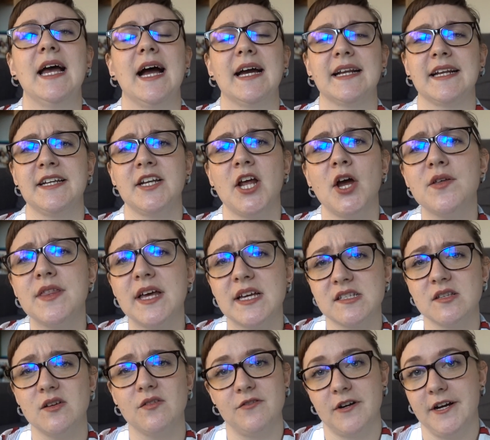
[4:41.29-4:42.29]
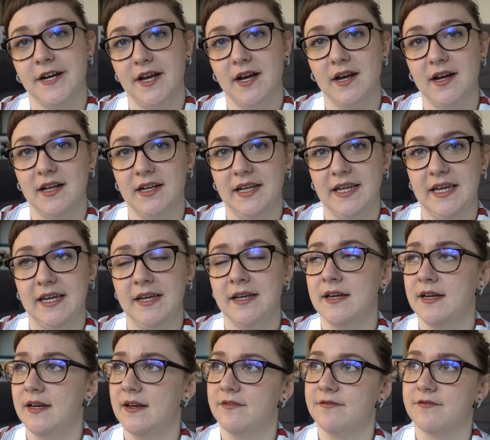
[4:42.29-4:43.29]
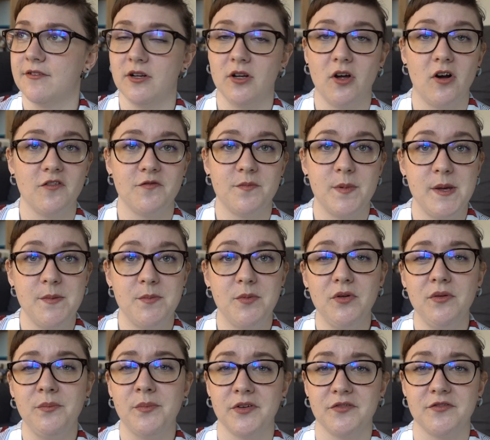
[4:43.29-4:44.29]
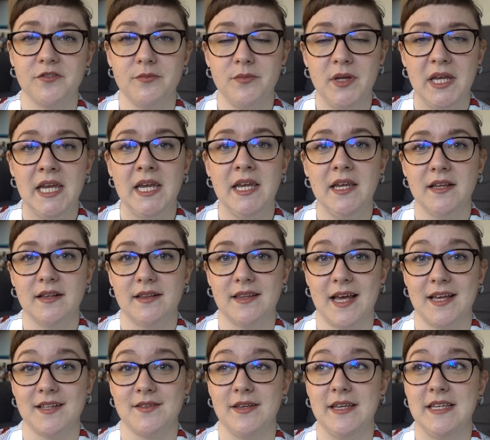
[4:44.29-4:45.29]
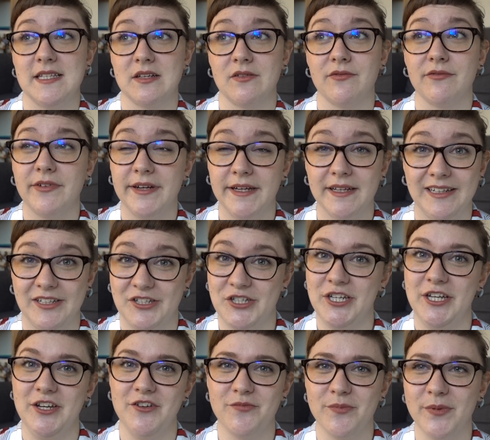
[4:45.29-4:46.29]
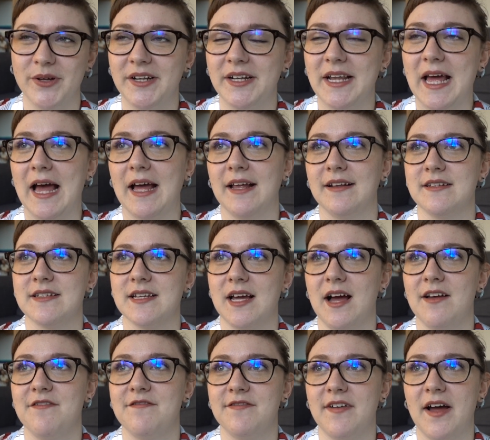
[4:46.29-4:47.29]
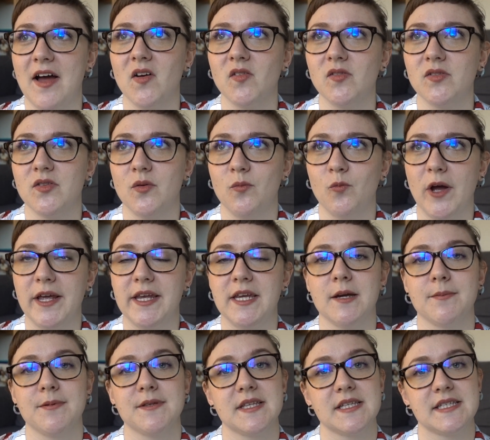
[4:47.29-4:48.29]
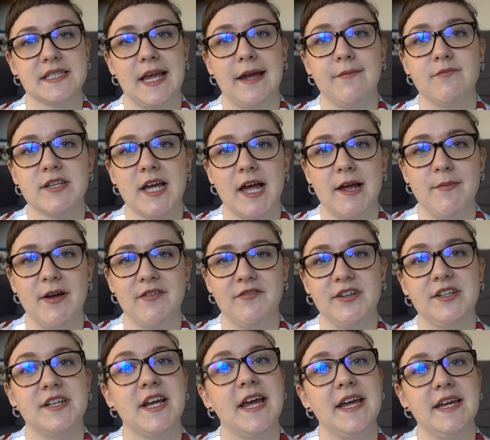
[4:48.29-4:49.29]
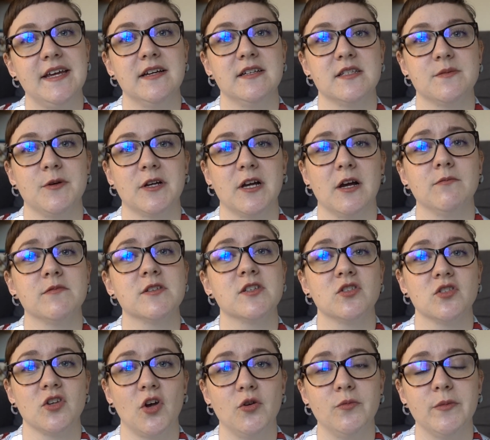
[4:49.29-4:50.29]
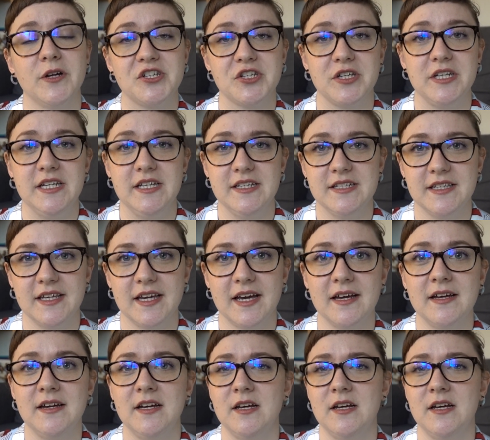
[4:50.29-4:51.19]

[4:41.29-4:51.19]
And I know that's not very early for a lot of people, but for me that is a real achievement, and I've found that waking up at the same time every day has become so much easier